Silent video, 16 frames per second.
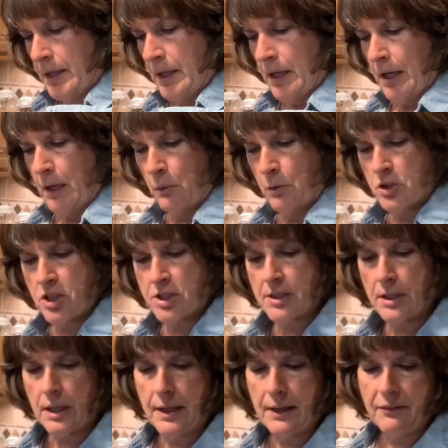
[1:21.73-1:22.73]
And we're just
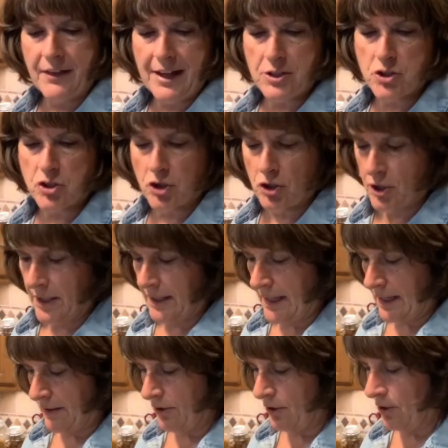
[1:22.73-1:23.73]
gonna let that stir
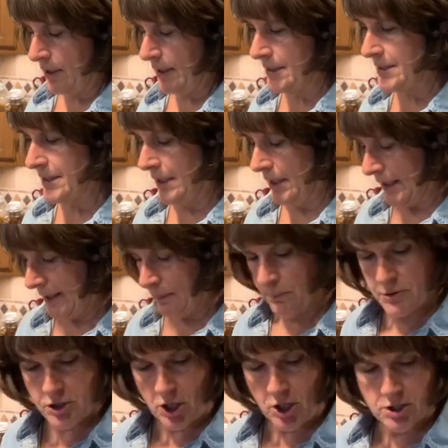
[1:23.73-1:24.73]
together until it
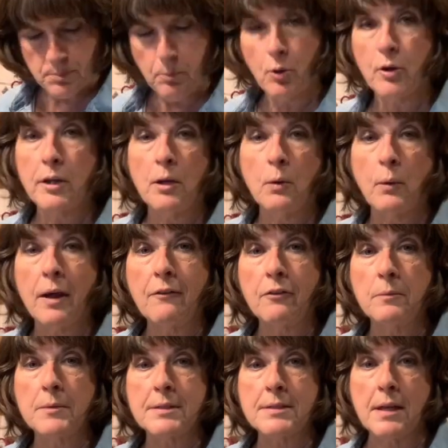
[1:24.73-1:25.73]
starts pulling away from
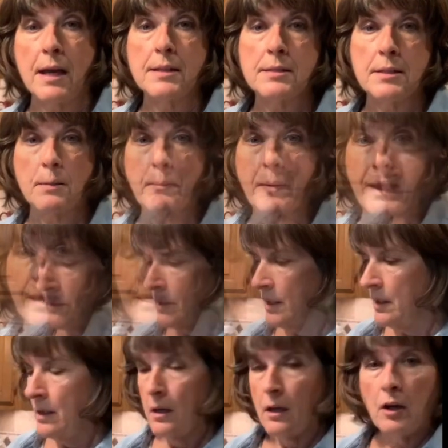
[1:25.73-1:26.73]
the sides of the pan.
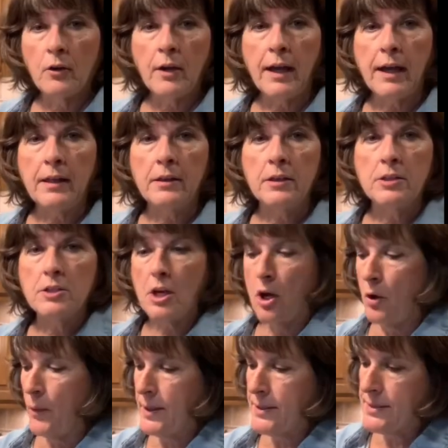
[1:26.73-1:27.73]
Okay, the
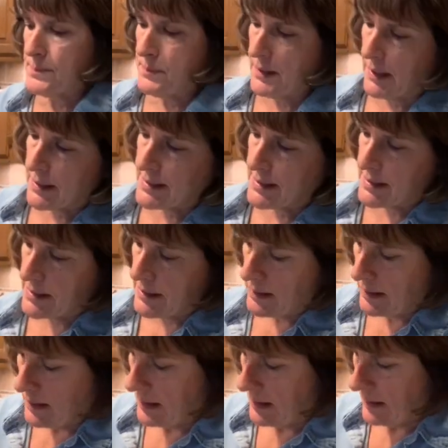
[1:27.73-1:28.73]
dough has mixed
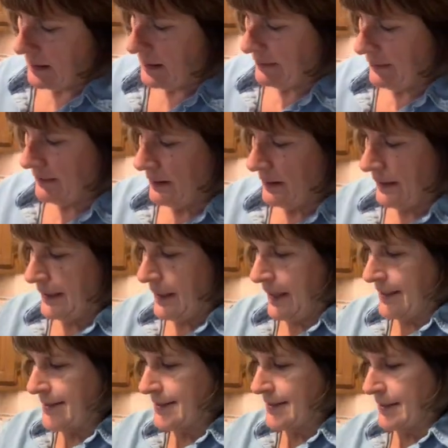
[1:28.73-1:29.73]

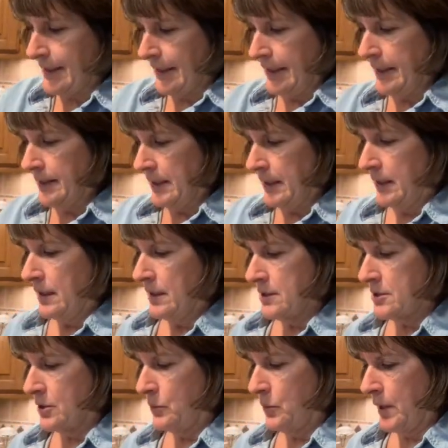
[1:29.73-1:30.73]
nicely.
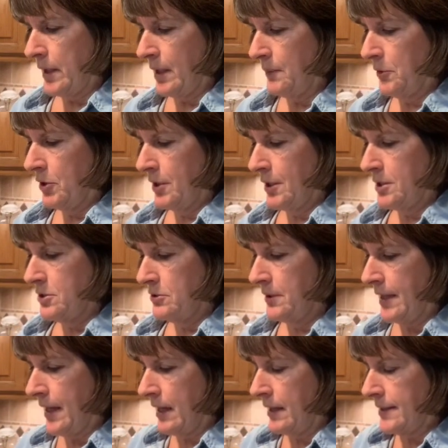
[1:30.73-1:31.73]
So what I'm gonna do
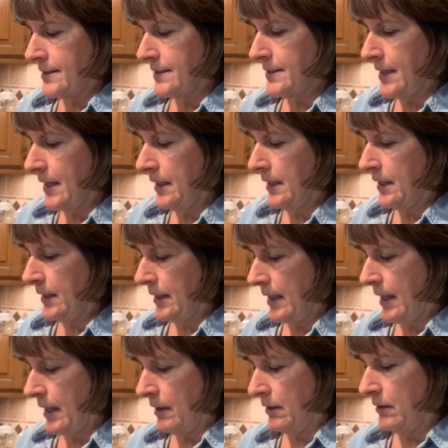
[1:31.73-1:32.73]
now is take it
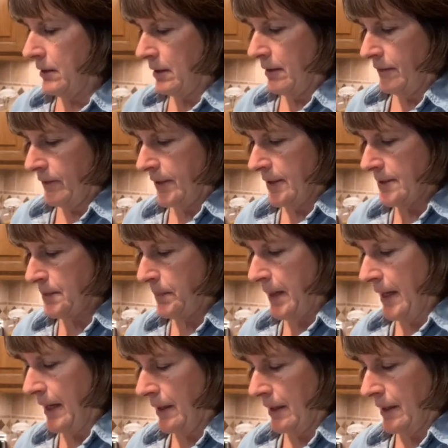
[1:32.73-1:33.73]
out of this
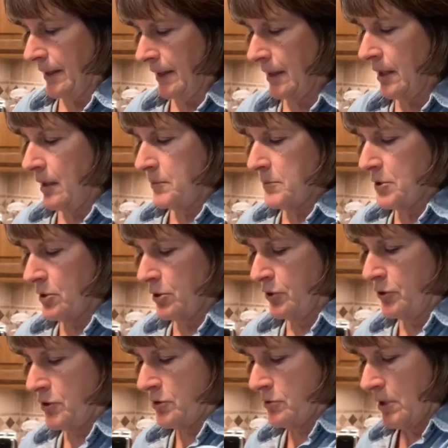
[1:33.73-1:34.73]
pan, and it comes
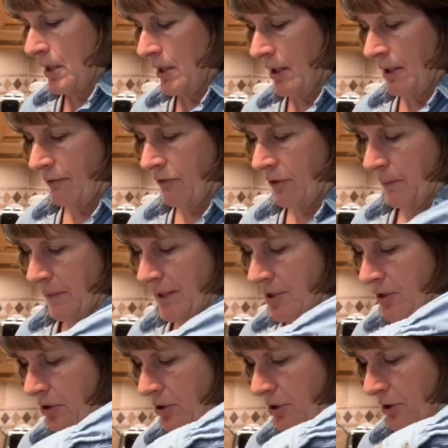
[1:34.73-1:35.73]
loose from this
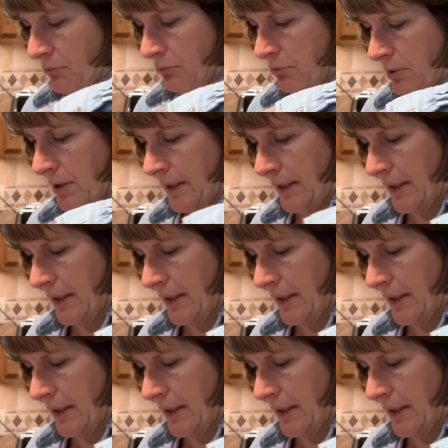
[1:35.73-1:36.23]
hook really